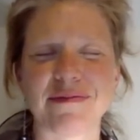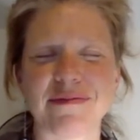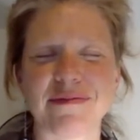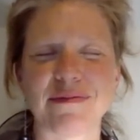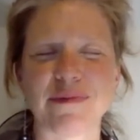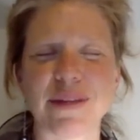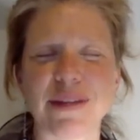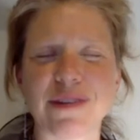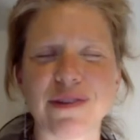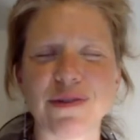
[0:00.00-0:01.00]
What
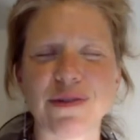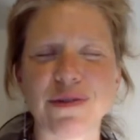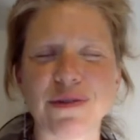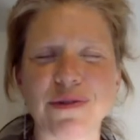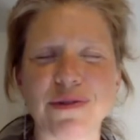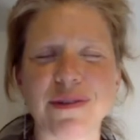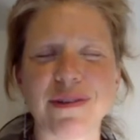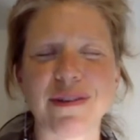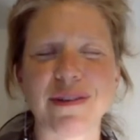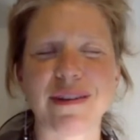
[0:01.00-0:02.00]
is true
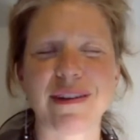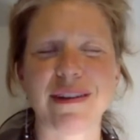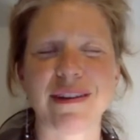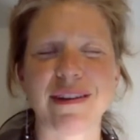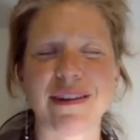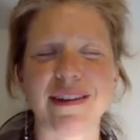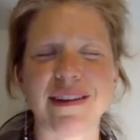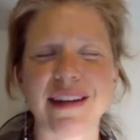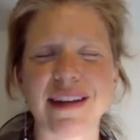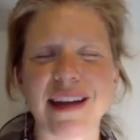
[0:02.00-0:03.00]
in the
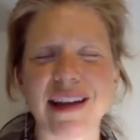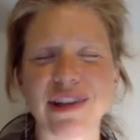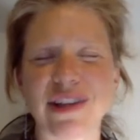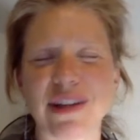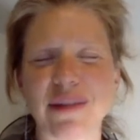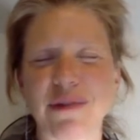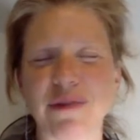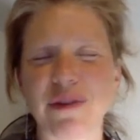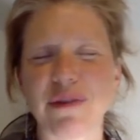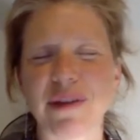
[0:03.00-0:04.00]
connection that we
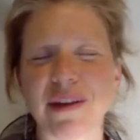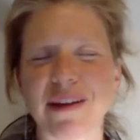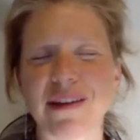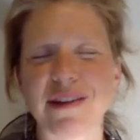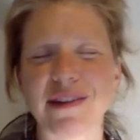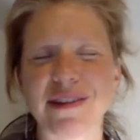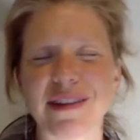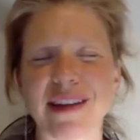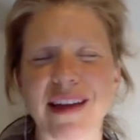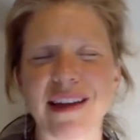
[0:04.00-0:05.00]
feel with others,
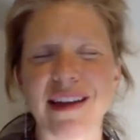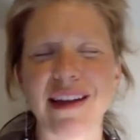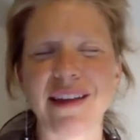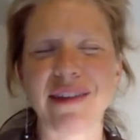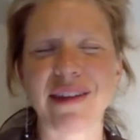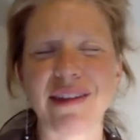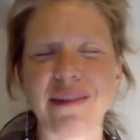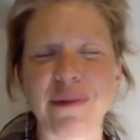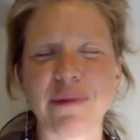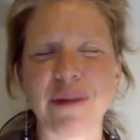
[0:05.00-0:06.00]
again, even
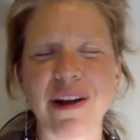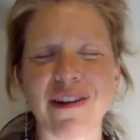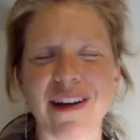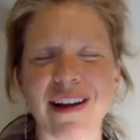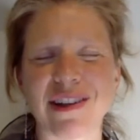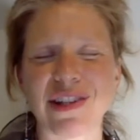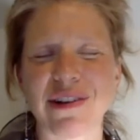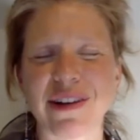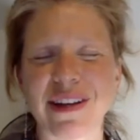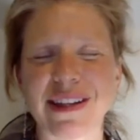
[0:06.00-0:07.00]
when we are not
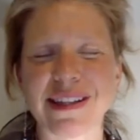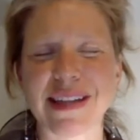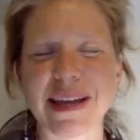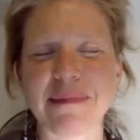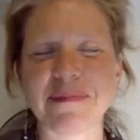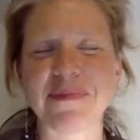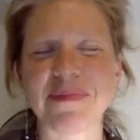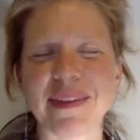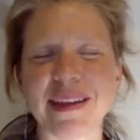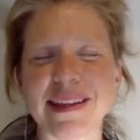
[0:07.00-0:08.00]
sharing the same
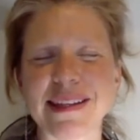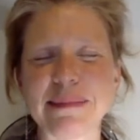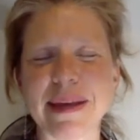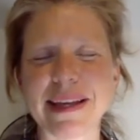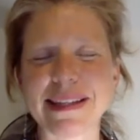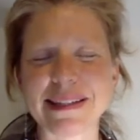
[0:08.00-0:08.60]
space.